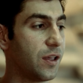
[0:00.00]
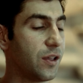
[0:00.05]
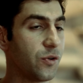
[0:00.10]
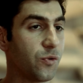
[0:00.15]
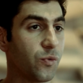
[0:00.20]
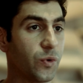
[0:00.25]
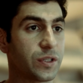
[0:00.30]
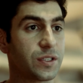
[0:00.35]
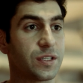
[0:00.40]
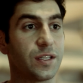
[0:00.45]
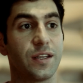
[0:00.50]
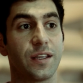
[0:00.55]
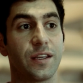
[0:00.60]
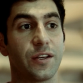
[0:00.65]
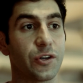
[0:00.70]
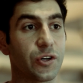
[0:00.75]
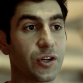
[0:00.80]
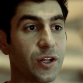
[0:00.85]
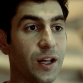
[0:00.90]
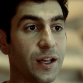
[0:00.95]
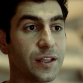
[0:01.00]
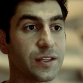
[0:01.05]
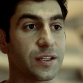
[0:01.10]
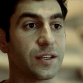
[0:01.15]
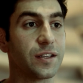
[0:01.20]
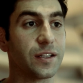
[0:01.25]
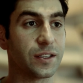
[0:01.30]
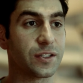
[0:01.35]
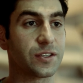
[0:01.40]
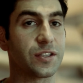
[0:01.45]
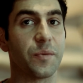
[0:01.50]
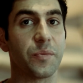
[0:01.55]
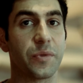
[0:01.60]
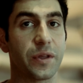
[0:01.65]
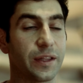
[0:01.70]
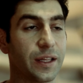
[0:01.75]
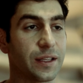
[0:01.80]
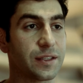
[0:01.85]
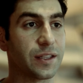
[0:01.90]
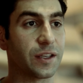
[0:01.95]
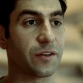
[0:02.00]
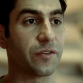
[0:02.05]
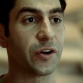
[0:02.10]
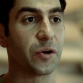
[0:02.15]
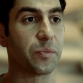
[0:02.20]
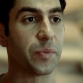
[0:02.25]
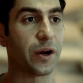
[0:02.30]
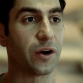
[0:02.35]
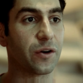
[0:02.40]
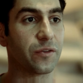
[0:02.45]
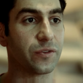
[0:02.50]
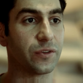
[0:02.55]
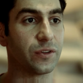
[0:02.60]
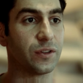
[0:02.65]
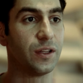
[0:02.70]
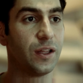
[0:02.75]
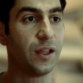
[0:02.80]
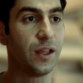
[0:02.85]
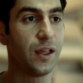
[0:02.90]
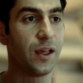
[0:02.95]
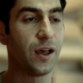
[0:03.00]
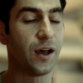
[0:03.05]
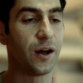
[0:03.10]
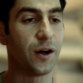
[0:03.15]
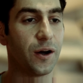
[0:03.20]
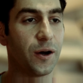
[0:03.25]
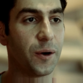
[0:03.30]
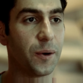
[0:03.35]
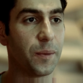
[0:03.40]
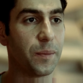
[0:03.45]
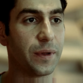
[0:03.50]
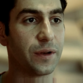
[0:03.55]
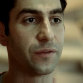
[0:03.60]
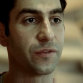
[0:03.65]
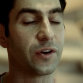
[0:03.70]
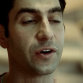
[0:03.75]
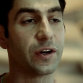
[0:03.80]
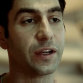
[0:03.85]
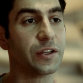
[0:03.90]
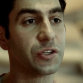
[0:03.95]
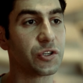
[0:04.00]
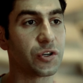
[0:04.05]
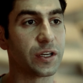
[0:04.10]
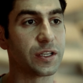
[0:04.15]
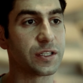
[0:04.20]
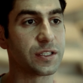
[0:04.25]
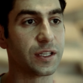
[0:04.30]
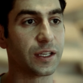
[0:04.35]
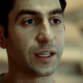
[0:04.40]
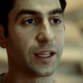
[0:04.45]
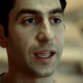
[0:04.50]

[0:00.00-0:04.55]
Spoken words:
what's sitting in your closet is something that's like very powerful and very interesting.